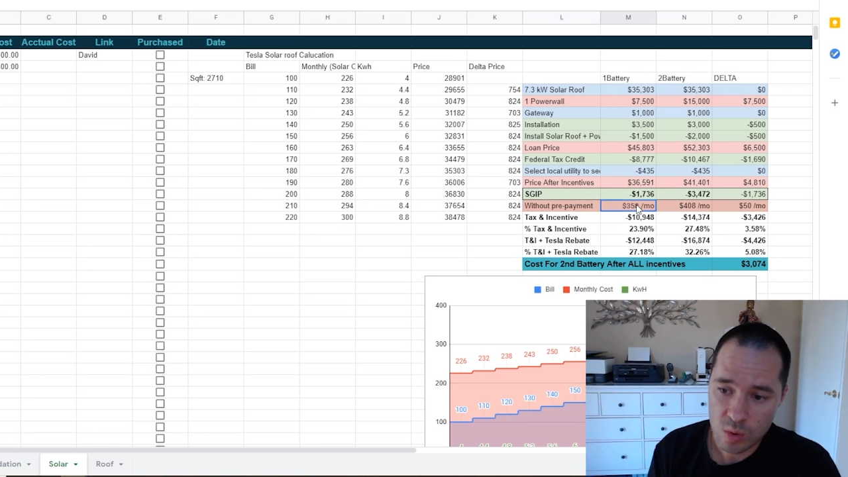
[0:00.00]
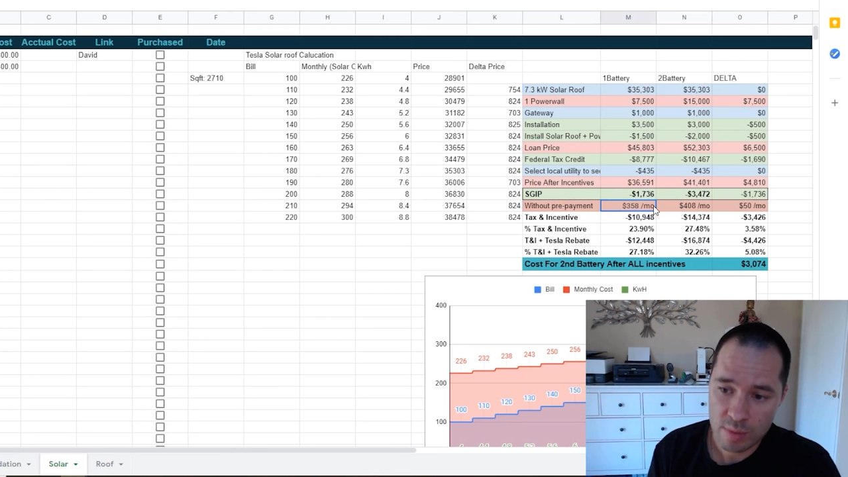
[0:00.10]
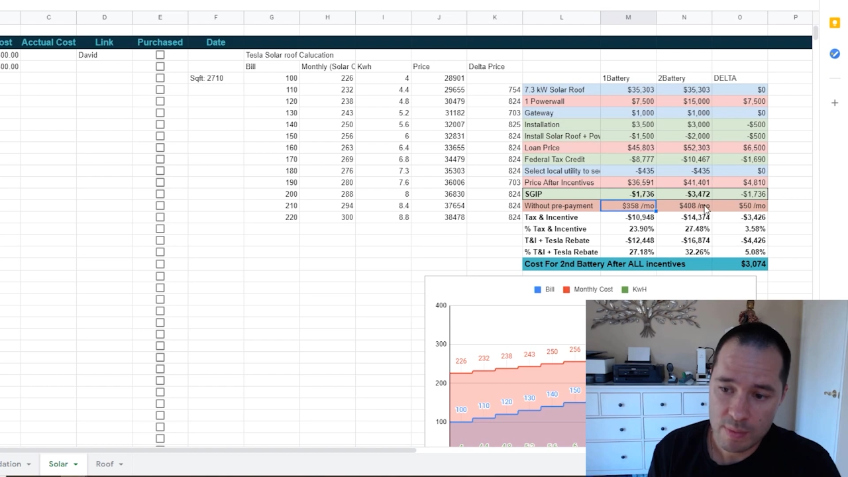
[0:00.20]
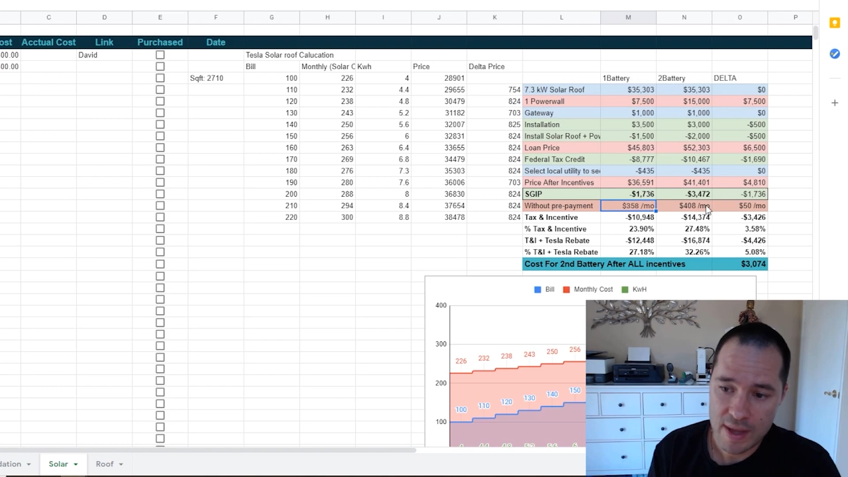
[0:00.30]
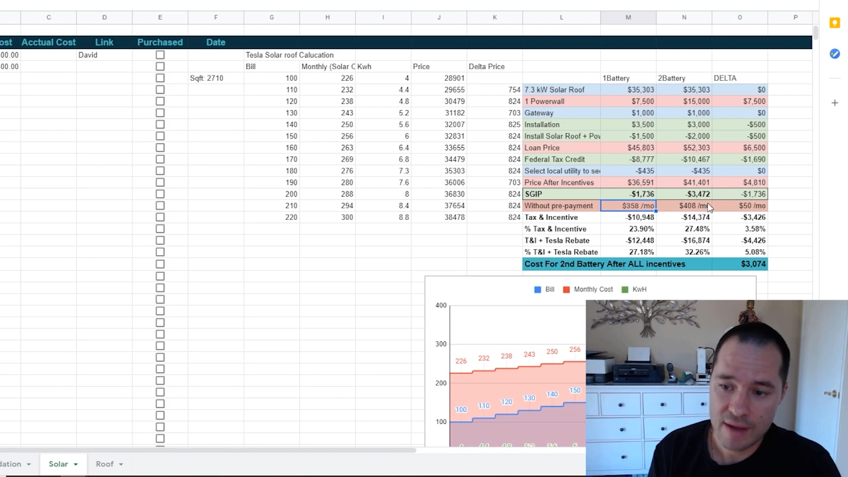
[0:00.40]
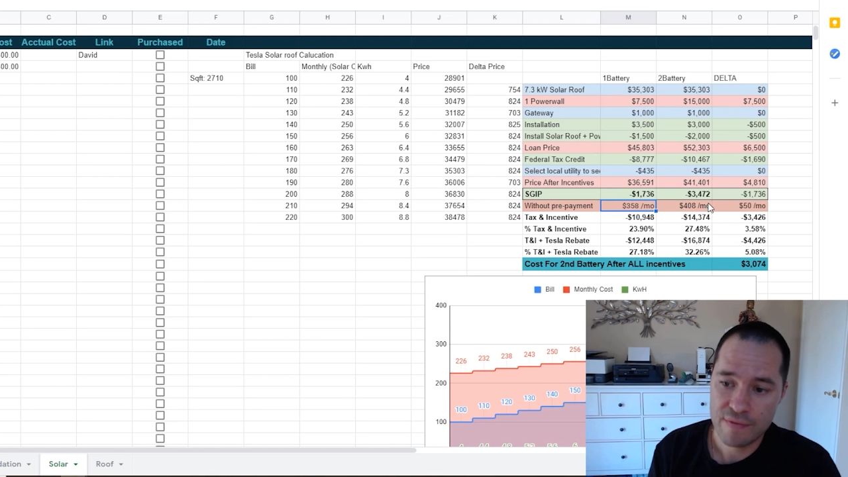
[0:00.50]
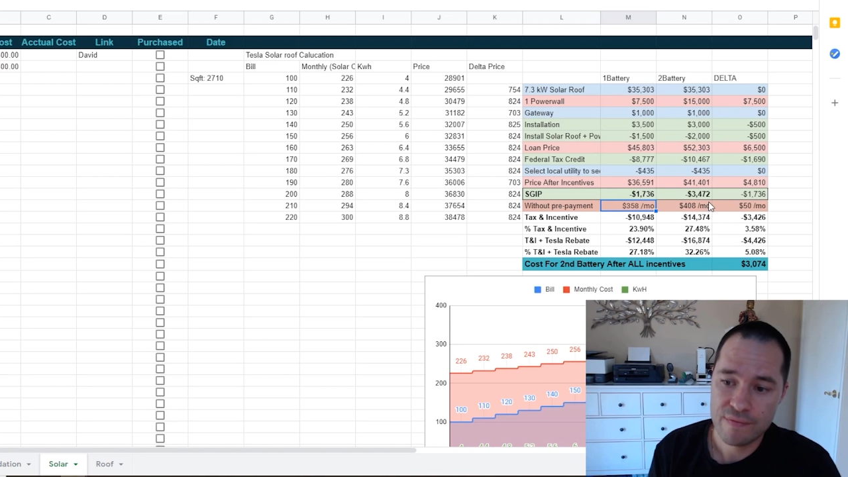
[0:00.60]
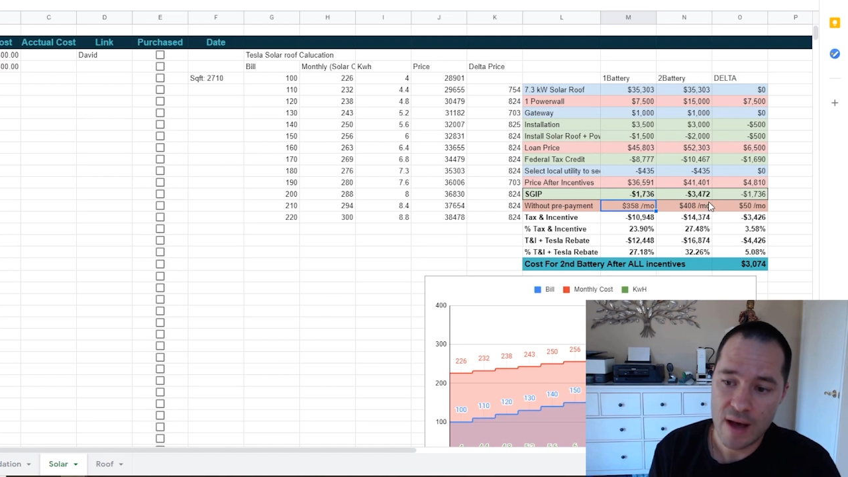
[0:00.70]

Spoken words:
you will be paying